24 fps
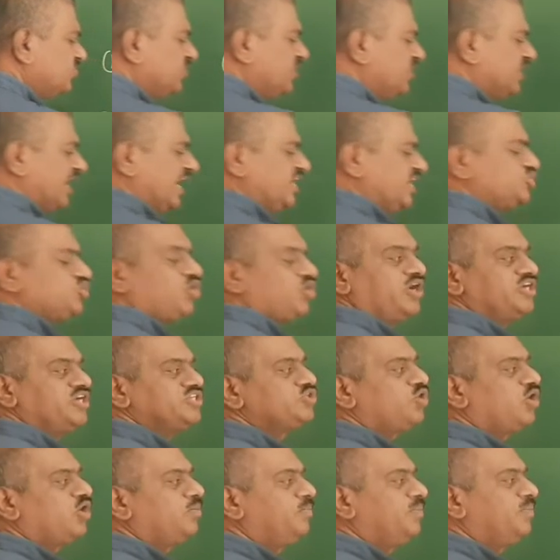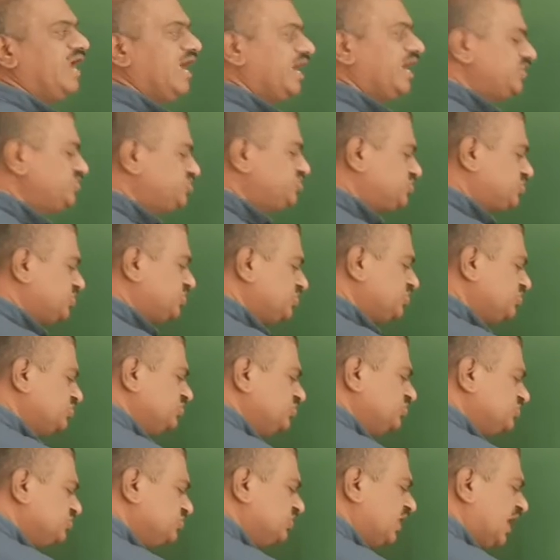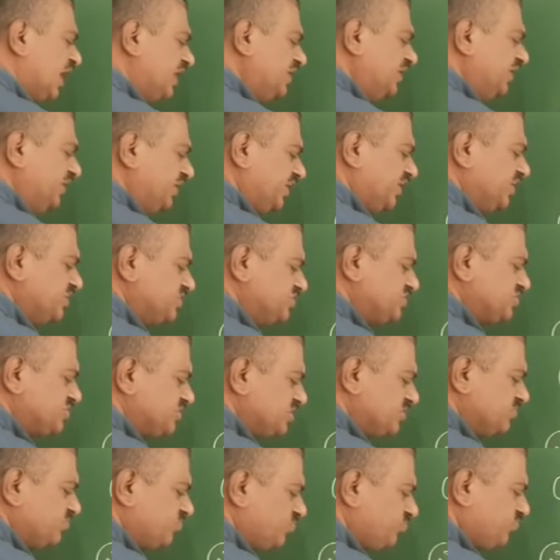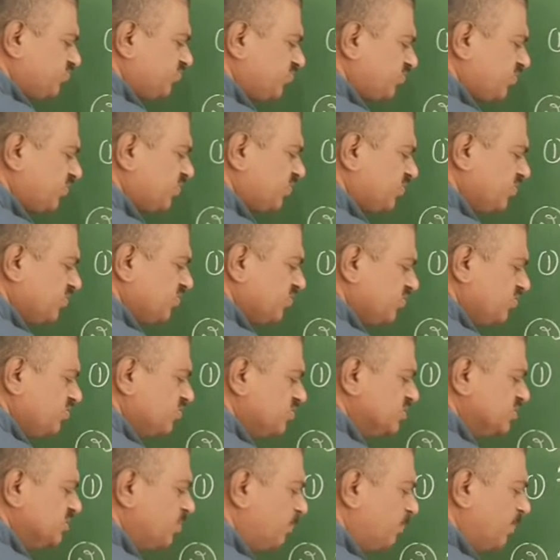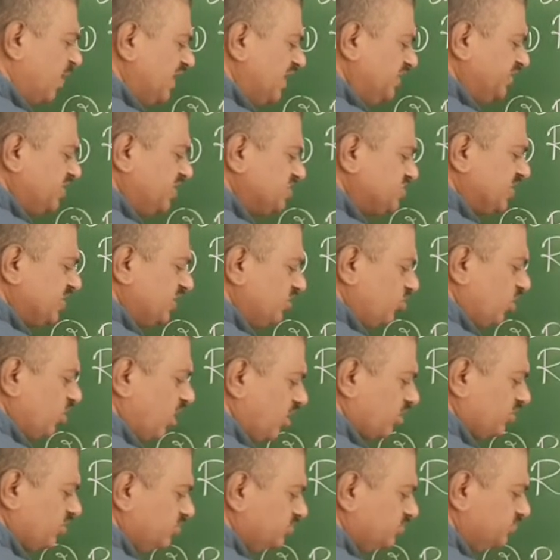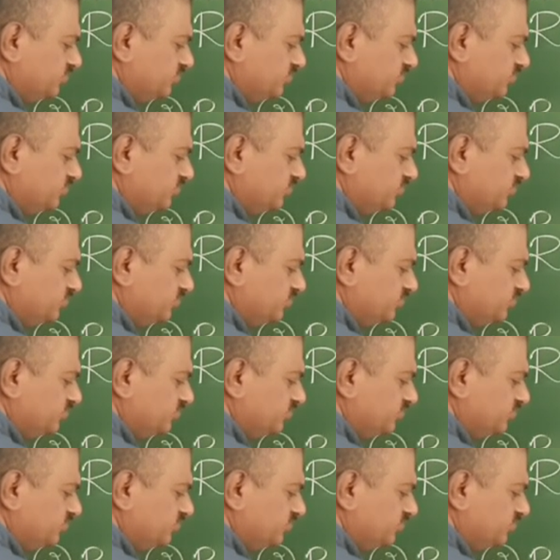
Rhizoids are branched, and it is multicellular.